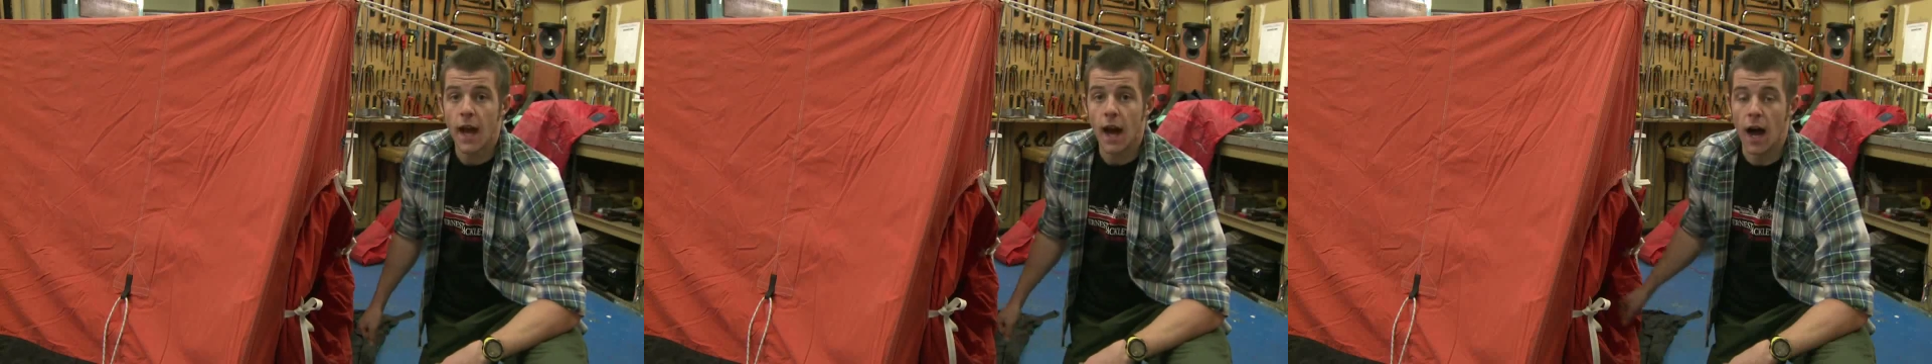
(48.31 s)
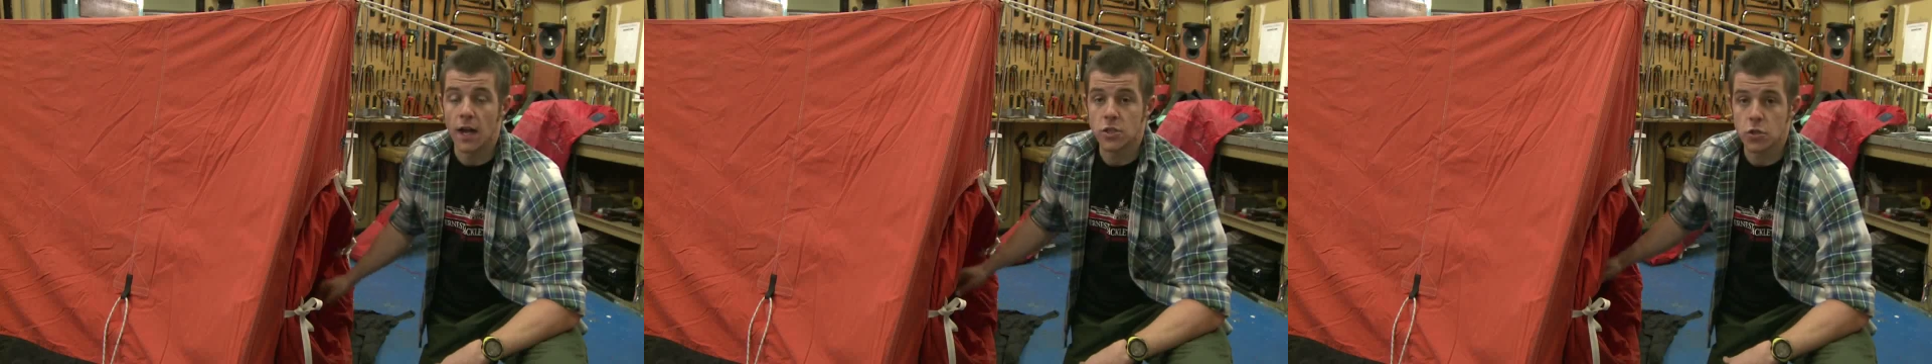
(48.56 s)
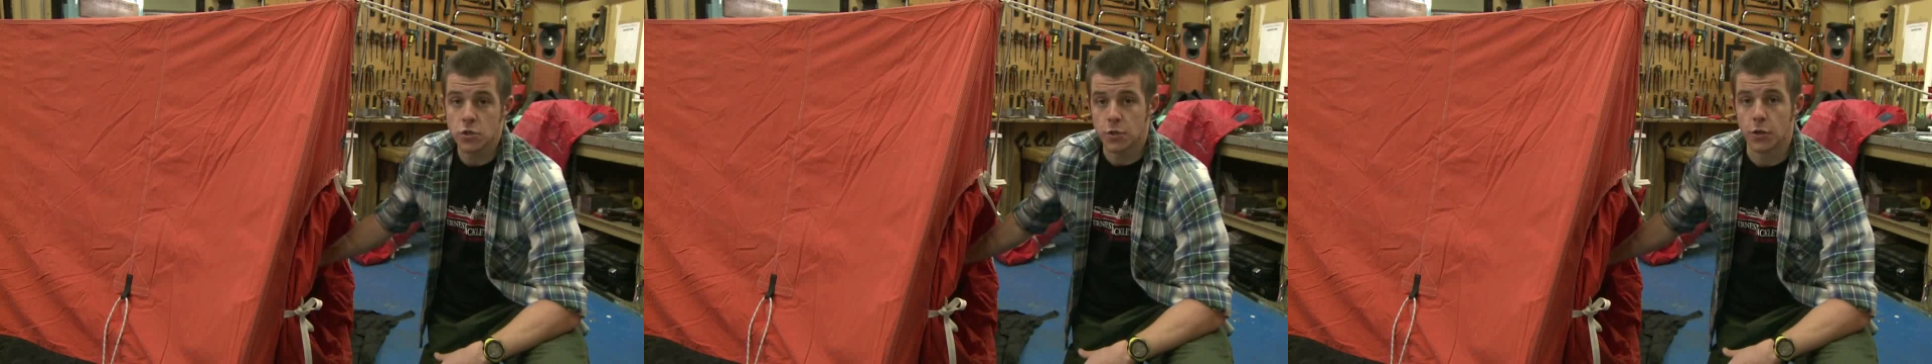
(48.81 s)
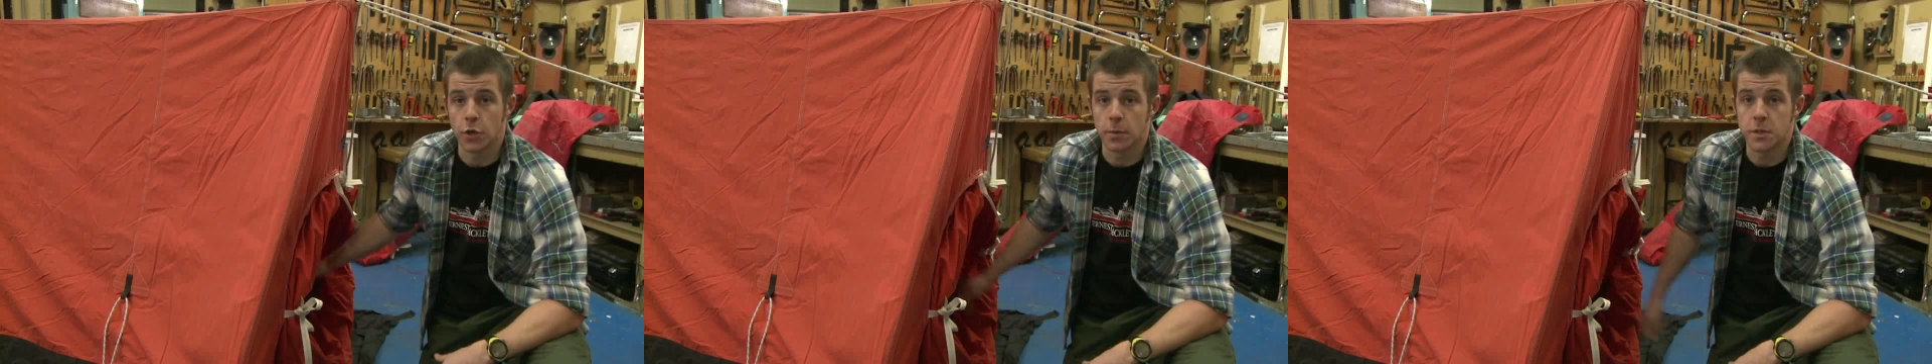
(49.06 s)
It's also a
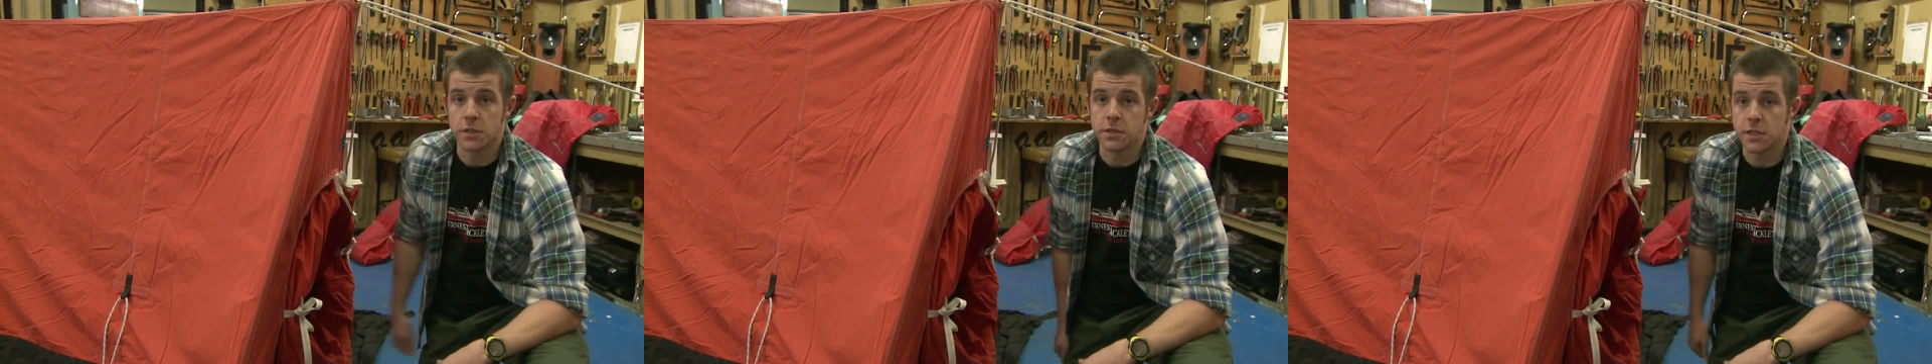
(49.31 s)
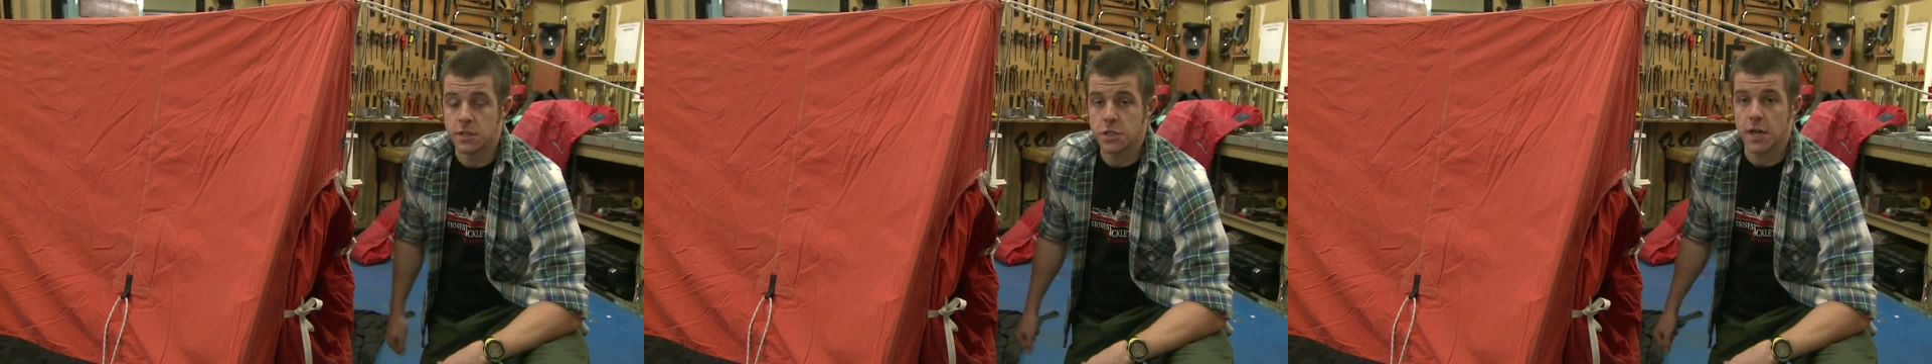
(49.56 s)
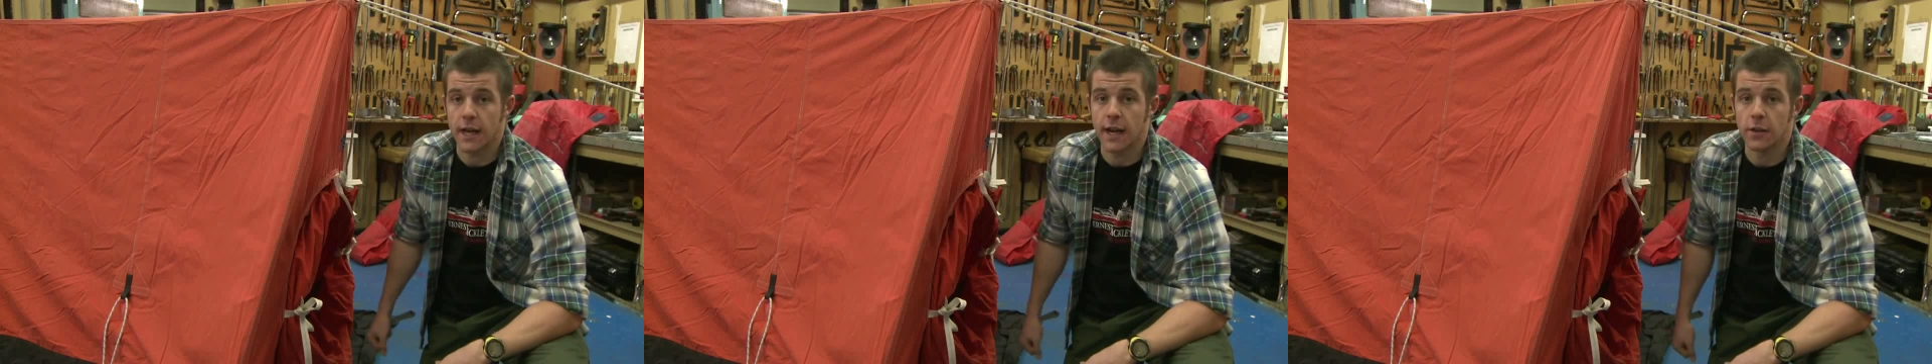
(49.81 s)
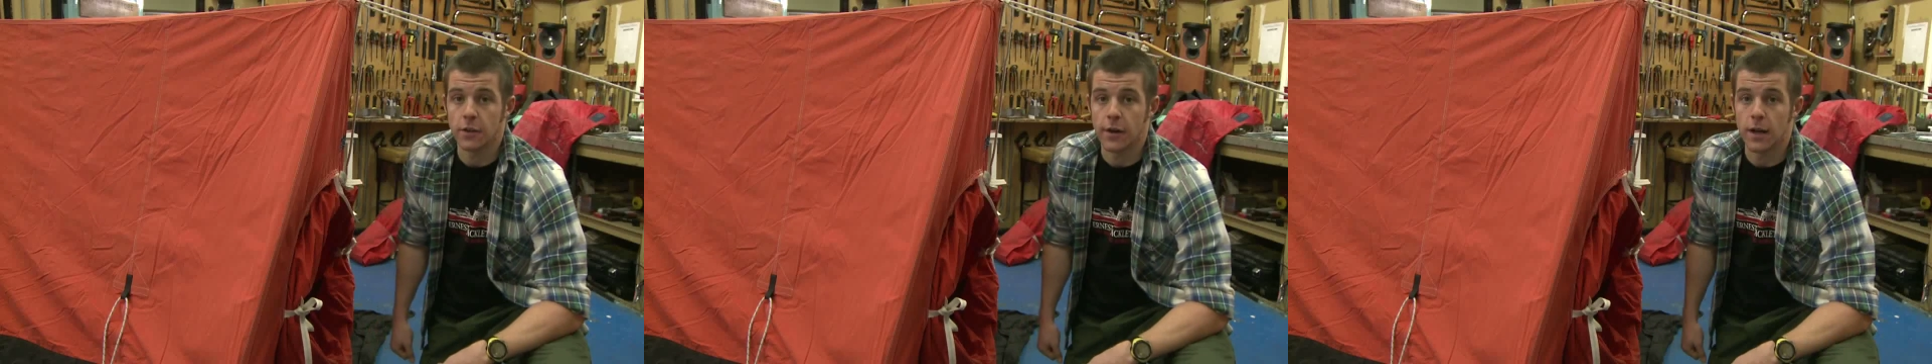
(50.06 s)
good opportunity to check
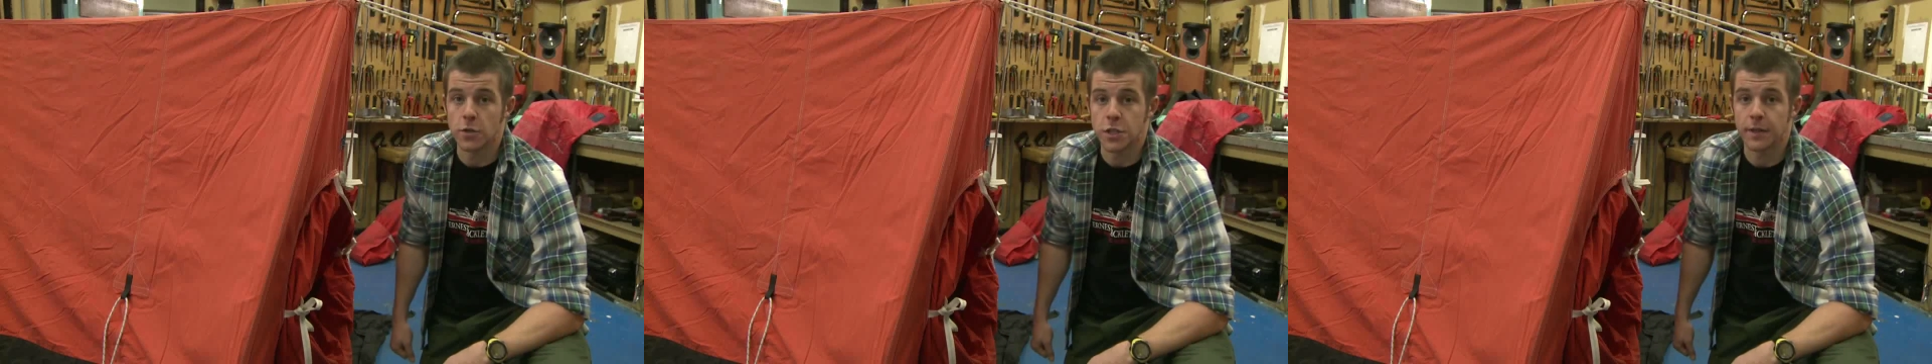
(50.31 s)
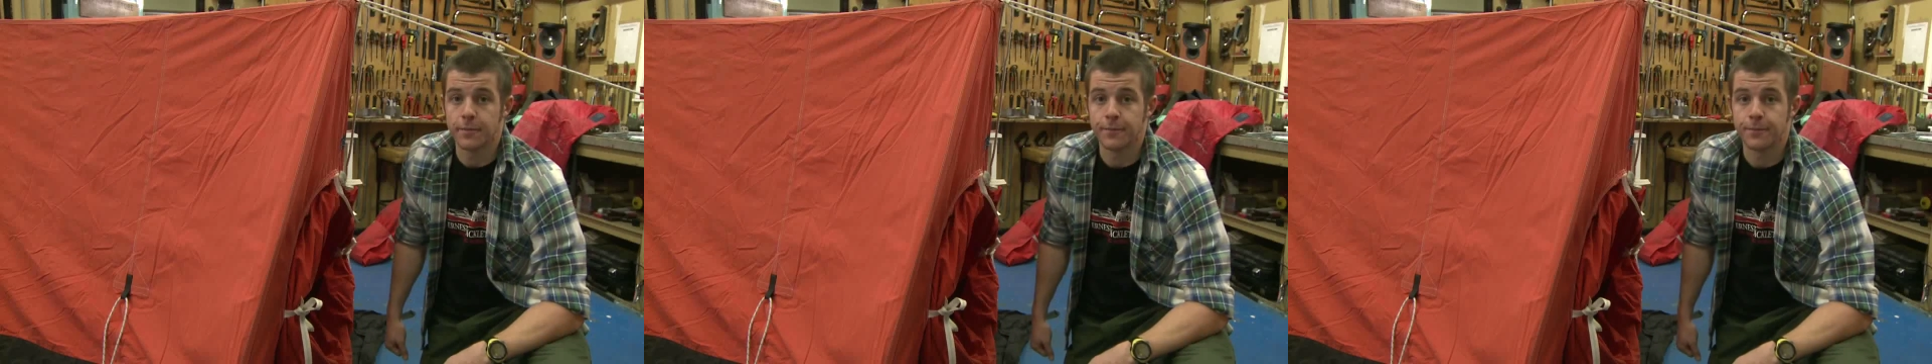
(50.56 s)
out the ground sheet.